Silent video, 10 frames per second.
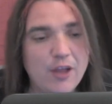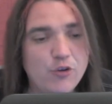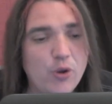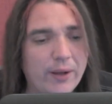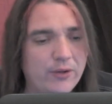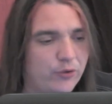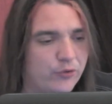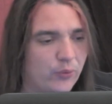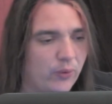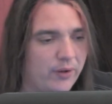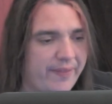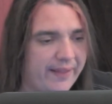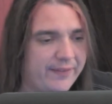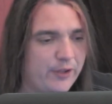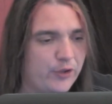to underscore
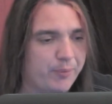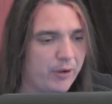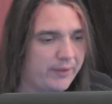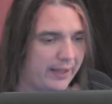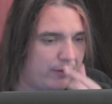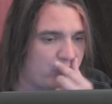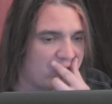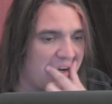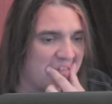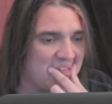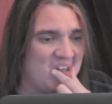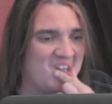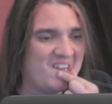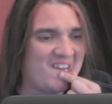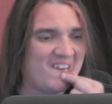that these protests are
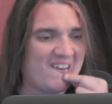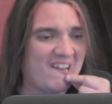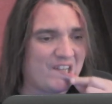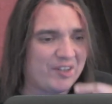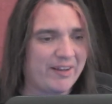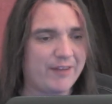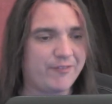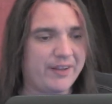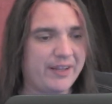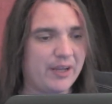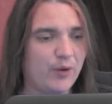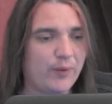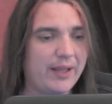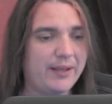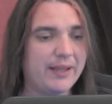rooted in an internet video
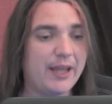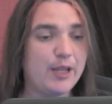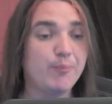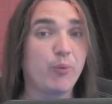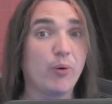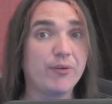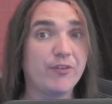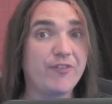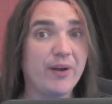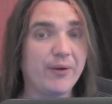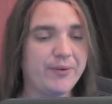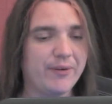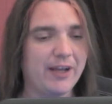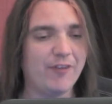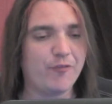and not a border failure
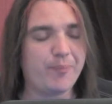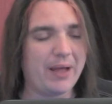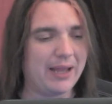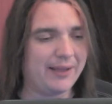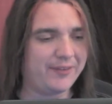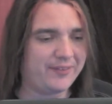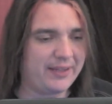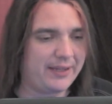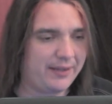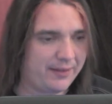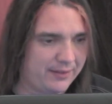of policy.